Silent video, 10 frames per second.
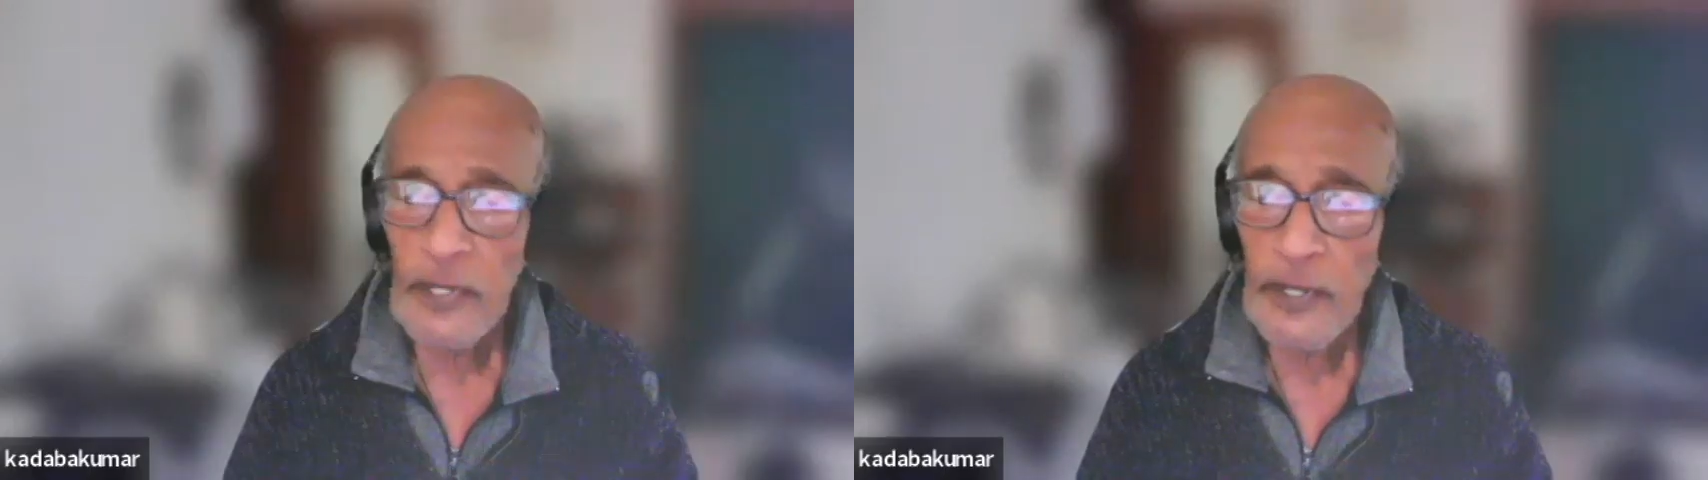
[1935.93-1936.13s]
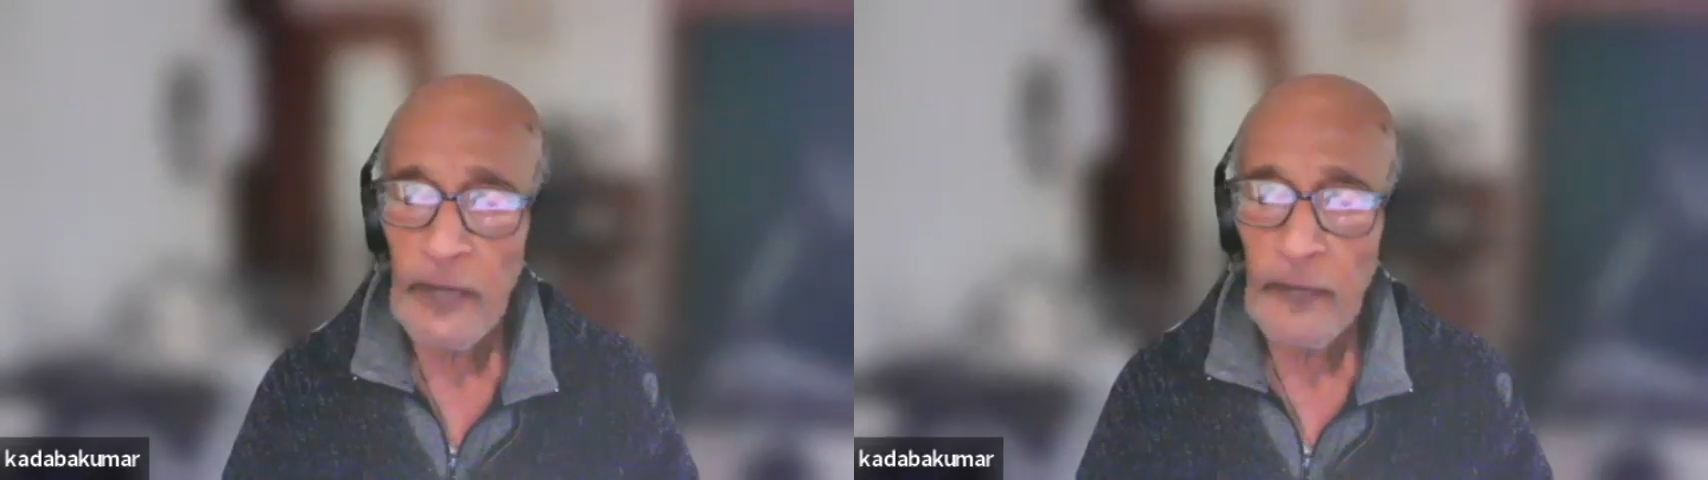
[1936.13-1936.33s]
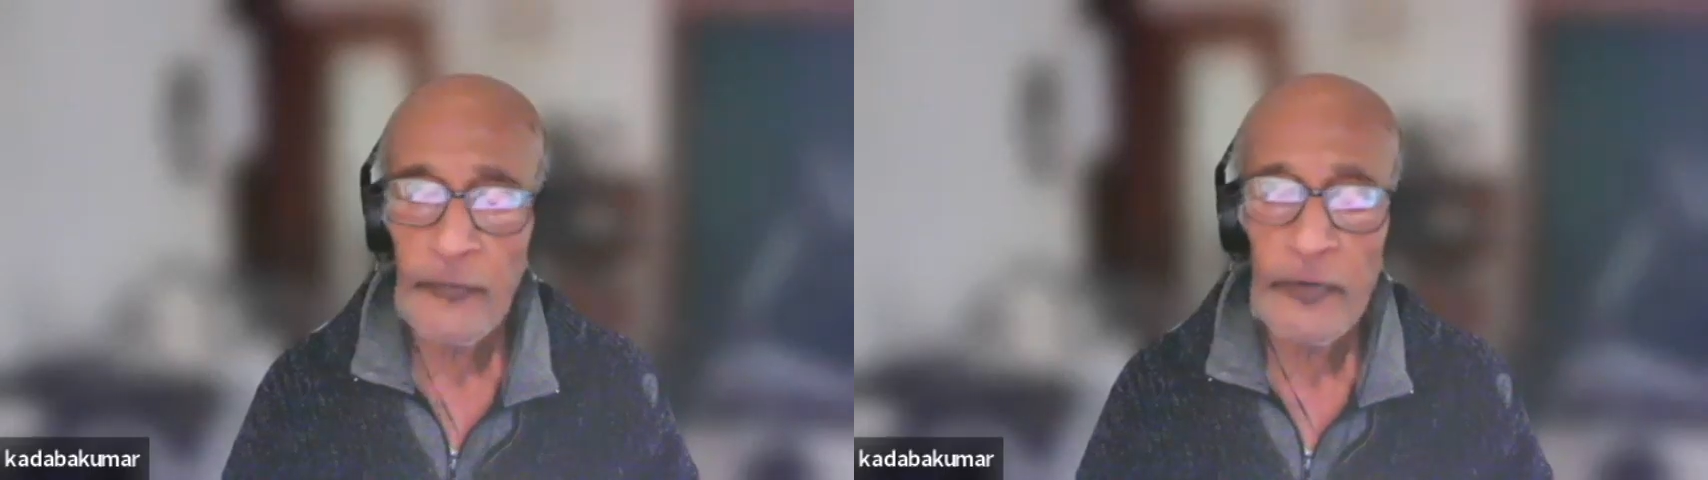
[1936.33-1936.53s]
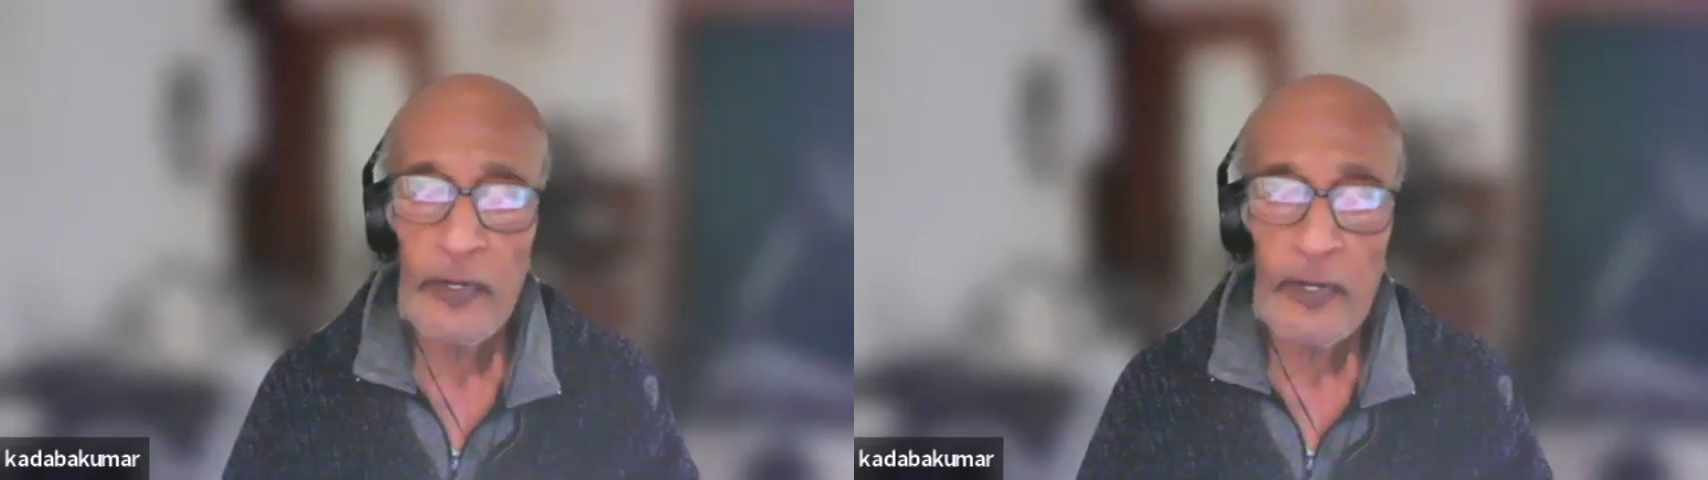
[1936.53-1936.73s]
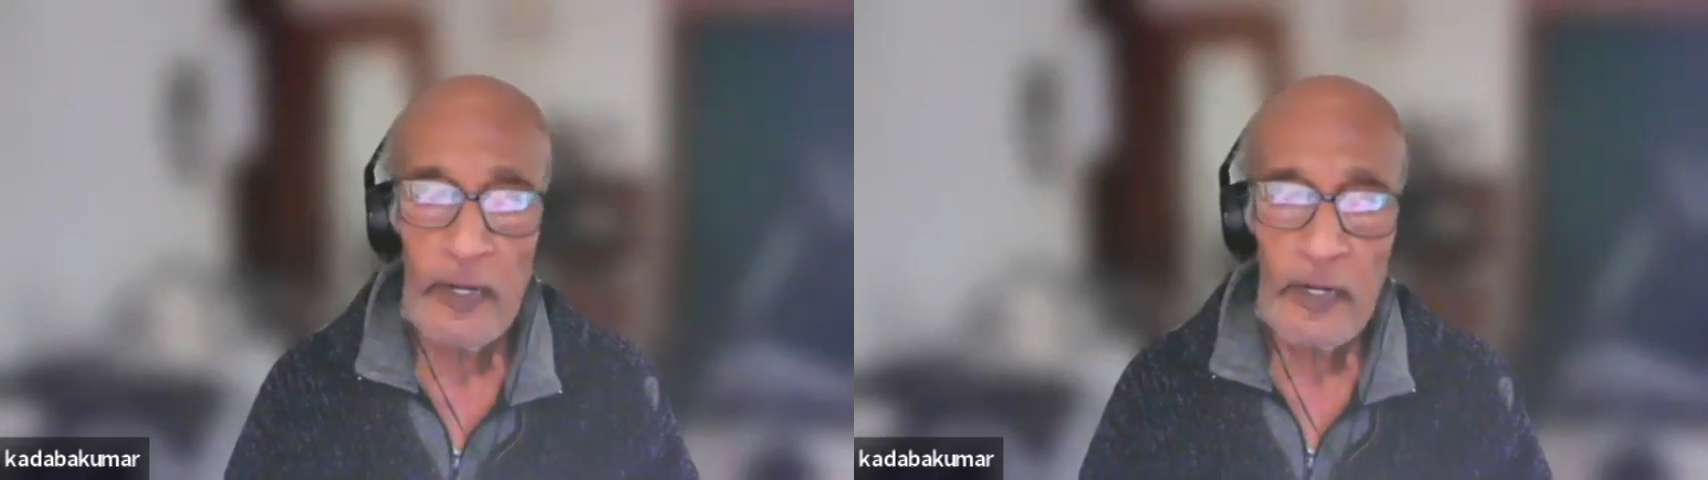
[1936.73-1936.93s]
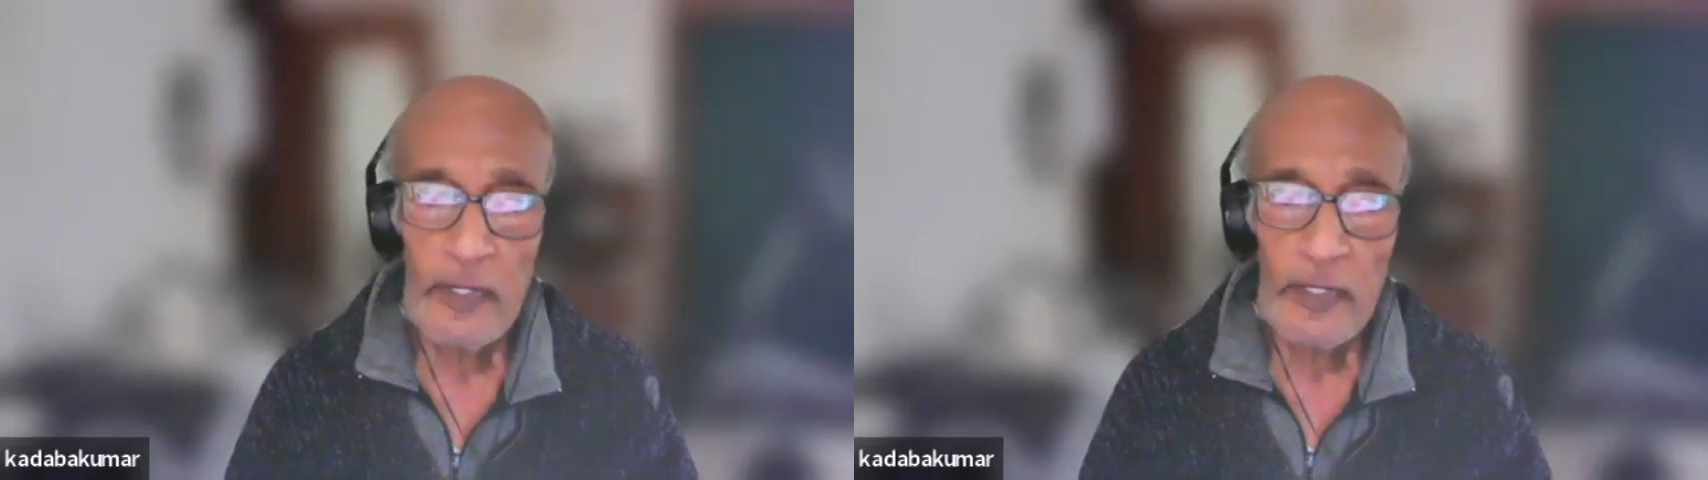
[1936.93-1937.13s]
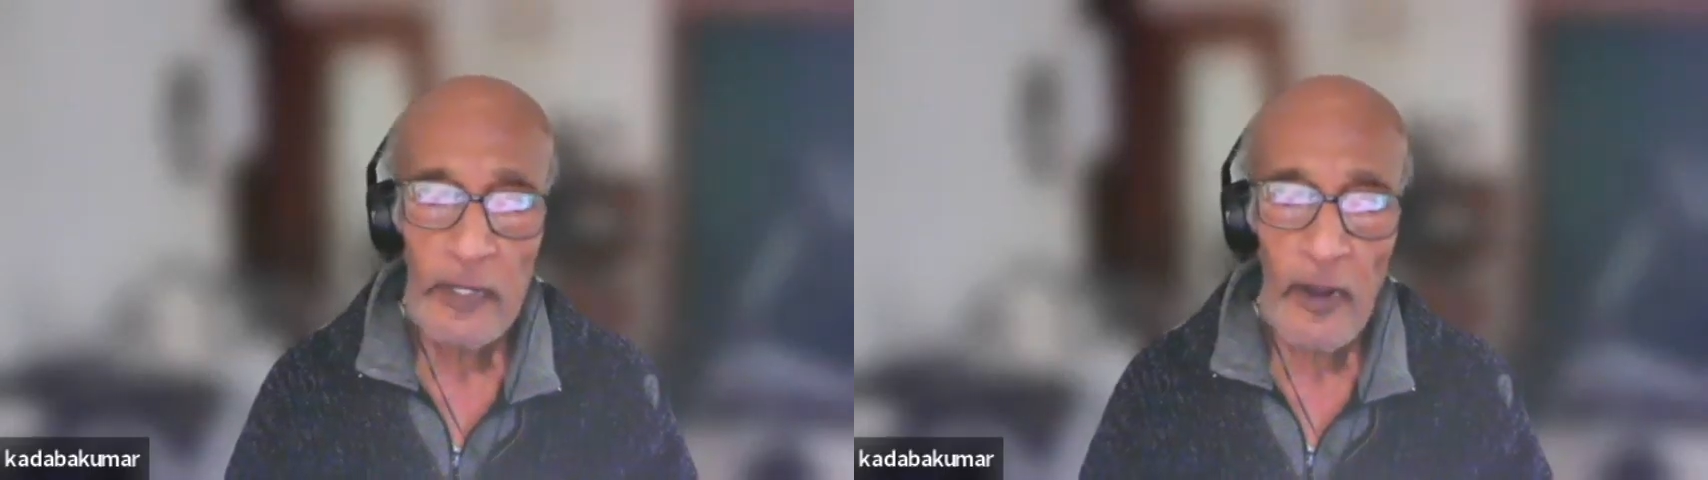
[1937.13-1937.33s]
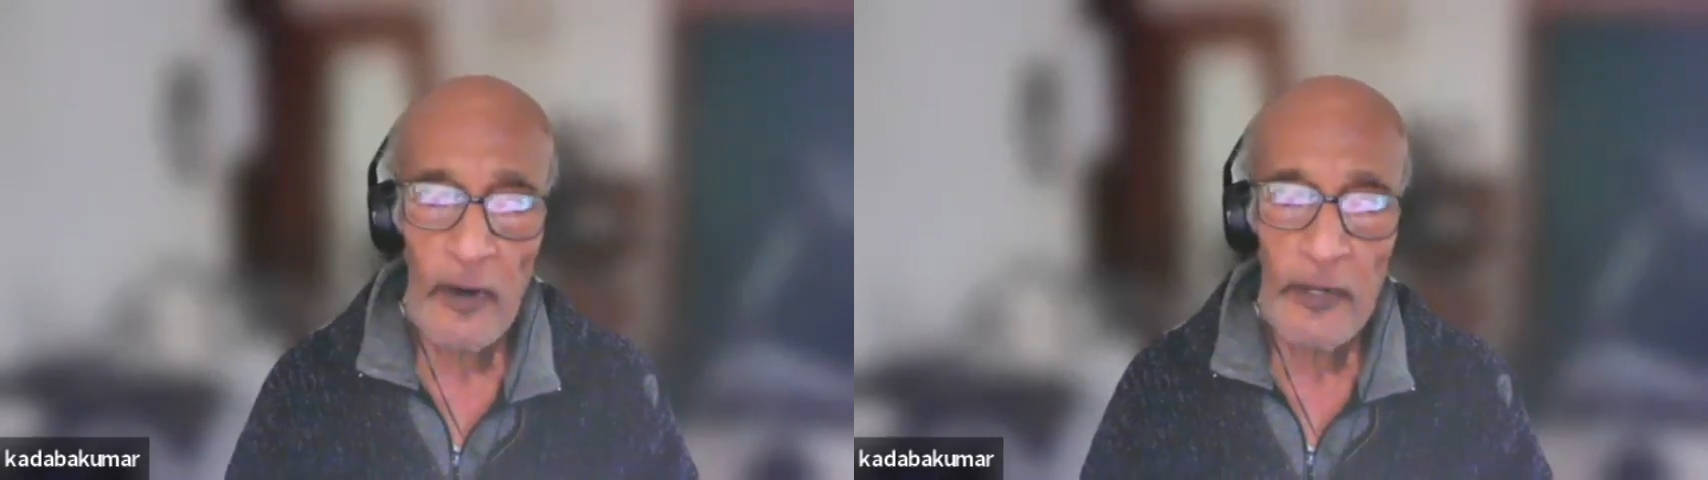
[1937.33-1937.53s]
a gift, a
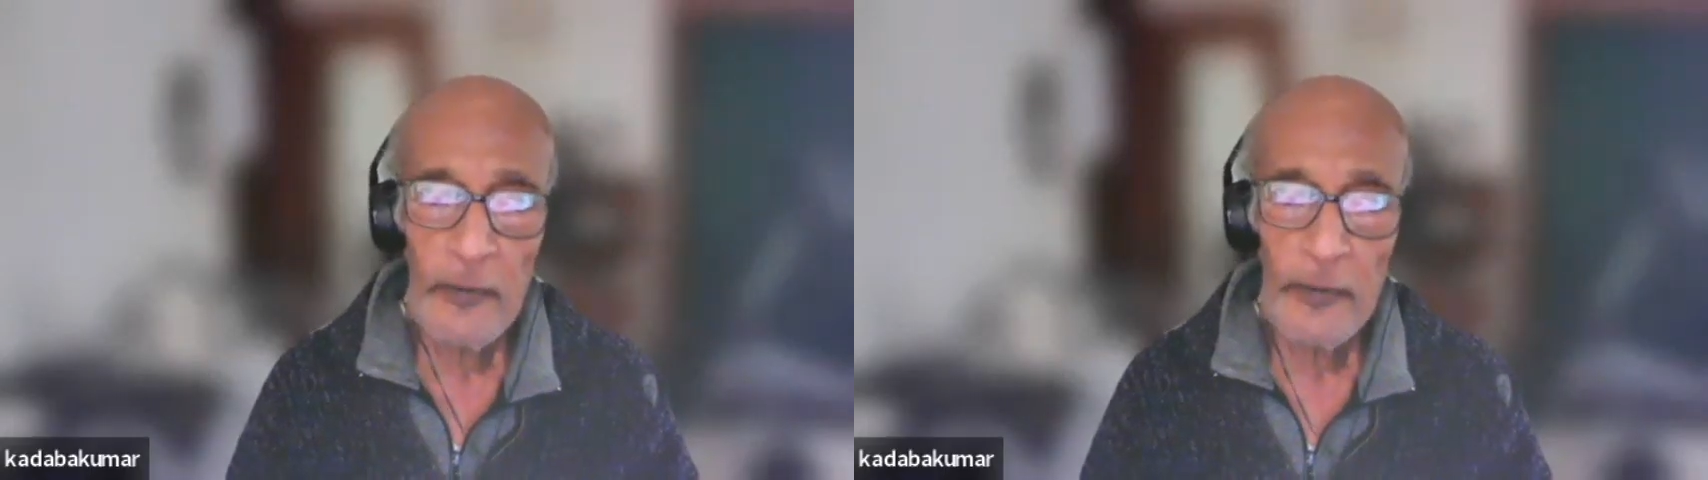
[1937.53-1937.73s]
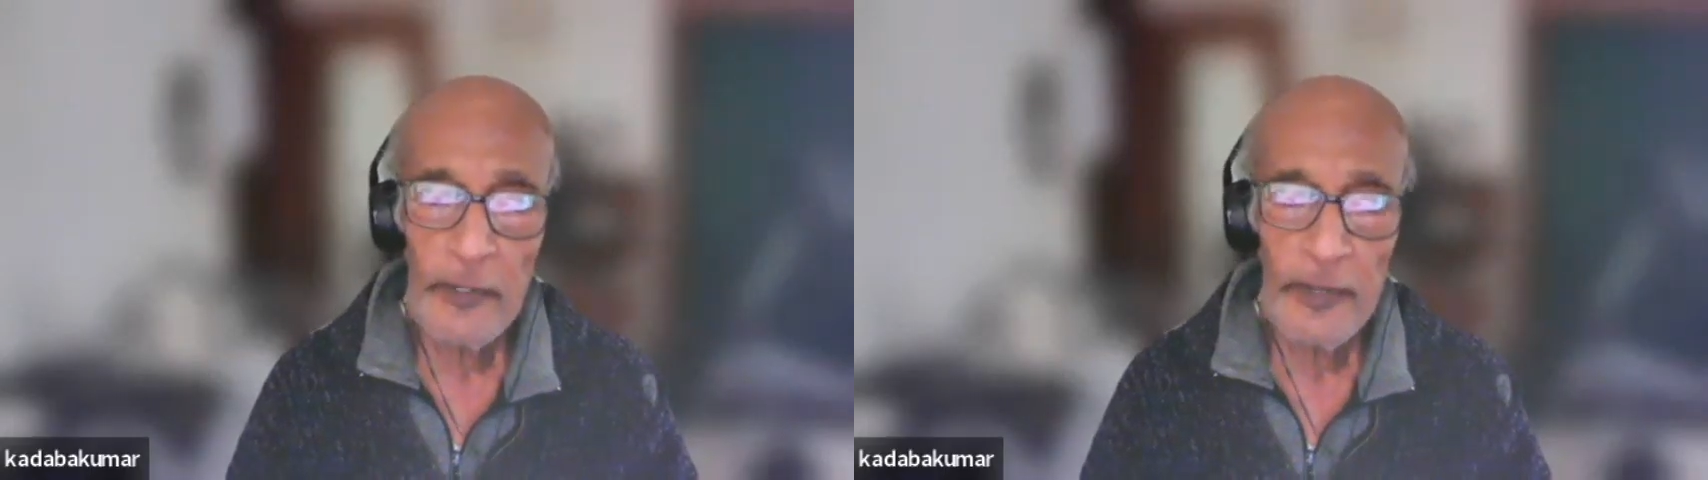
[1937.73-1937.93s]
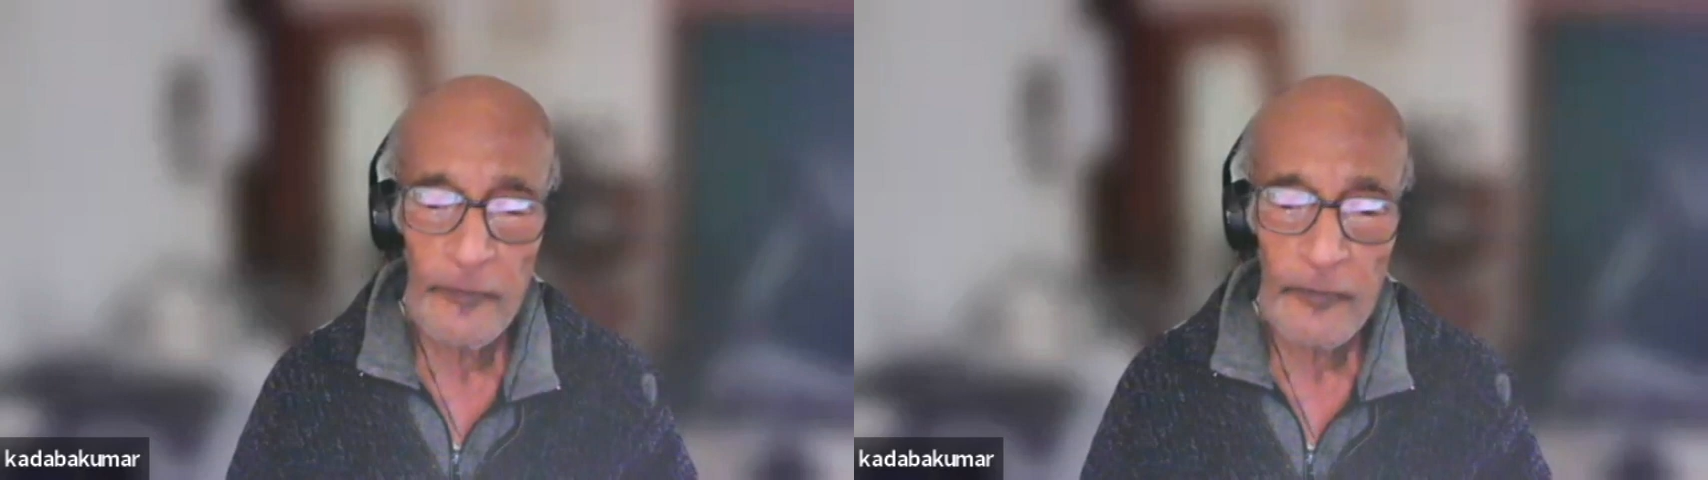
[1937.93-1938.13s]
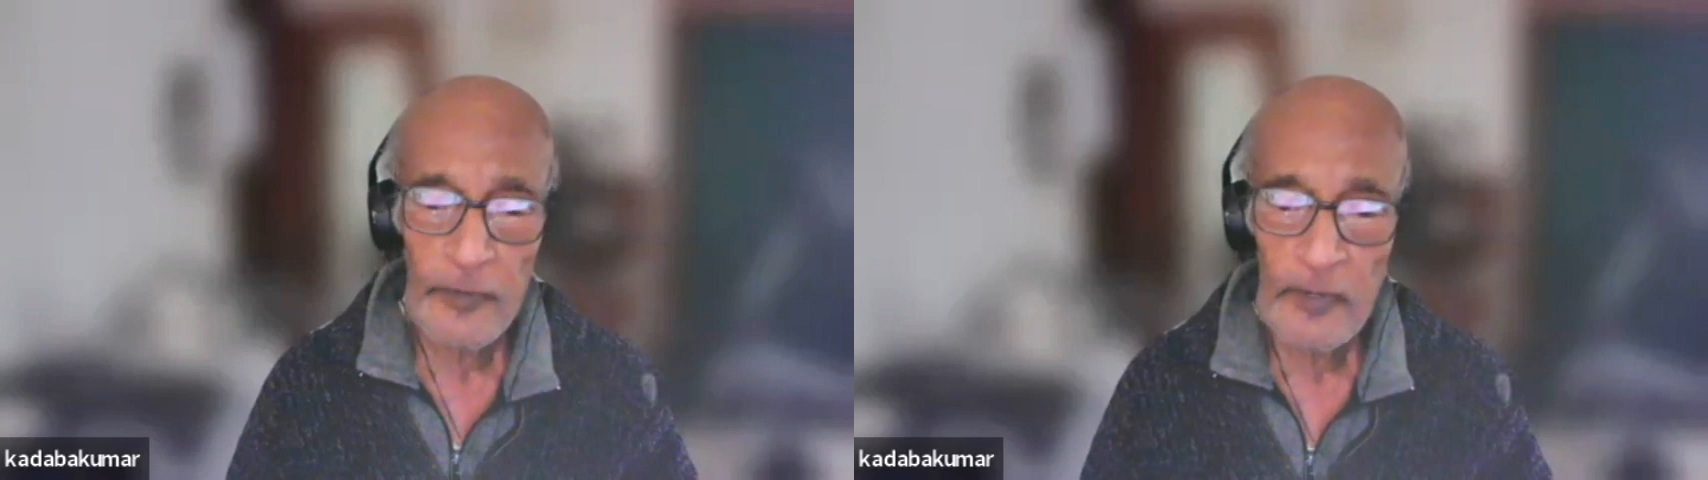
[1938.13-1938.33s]
God given gift.